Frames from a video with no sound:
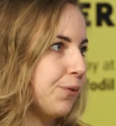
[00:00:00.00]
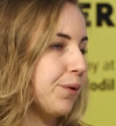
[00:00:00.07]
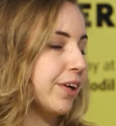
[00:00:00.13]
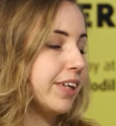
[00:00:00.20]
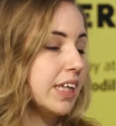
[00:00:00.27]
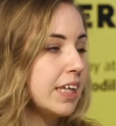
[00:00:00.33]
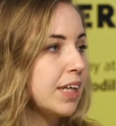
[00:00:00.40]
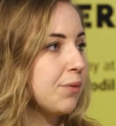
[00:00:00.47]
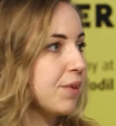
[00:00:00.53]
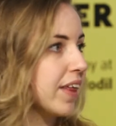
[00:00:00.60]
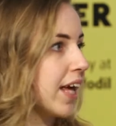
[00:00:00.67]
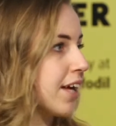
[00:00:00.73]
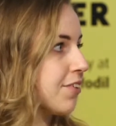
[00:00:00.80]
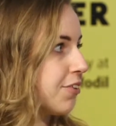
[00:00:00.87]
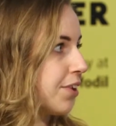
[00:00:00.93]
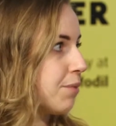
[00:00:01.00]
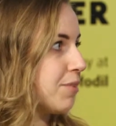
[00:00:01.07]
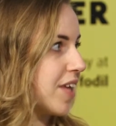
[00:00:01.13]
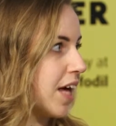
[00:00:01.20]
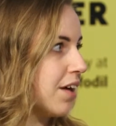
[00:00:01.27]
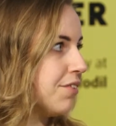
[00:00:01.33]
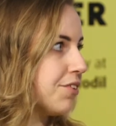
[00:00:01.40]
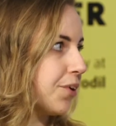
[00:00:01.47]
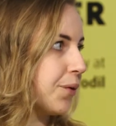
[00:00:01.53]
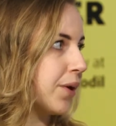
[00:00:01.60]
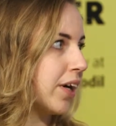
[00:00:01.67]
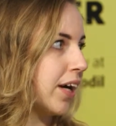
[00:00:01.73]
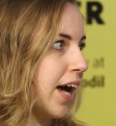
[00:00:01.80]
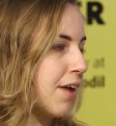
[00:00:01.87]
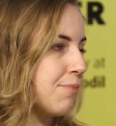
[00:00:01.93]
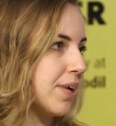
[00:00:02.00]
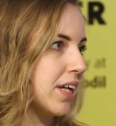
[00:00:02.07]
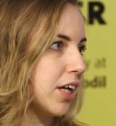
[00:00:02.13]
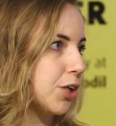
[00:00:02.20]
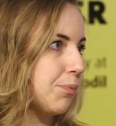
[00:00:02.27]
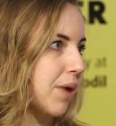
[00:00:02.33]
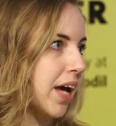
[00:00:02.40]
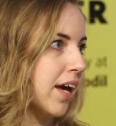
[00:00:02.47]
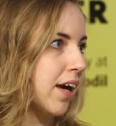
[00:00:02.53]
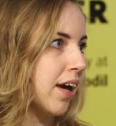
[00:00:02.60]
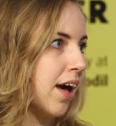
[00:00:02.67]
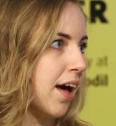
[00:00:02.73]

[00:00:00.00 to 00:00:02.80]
who are dealing with cancer themselves or have yeah. been touched by